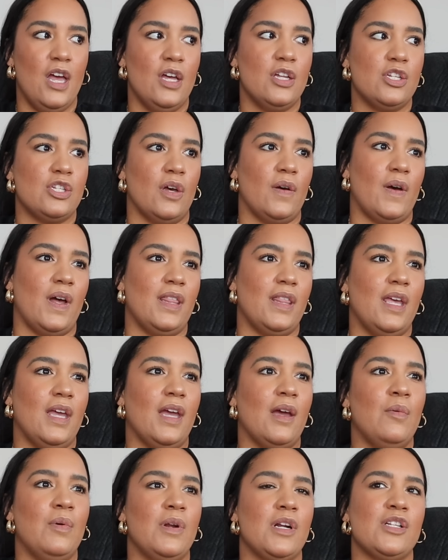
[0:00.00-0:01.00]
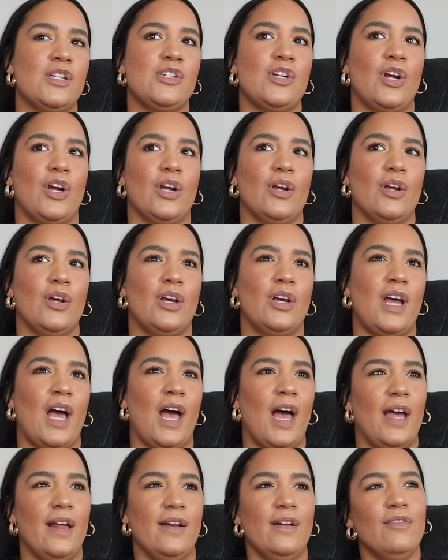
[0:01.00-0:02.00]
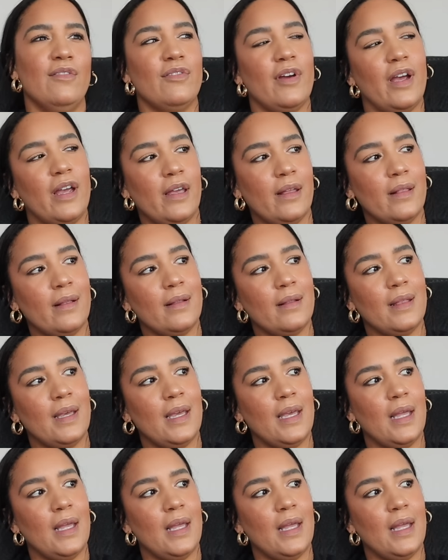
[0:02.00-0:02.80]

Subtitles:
So I think I want to start kind of regularly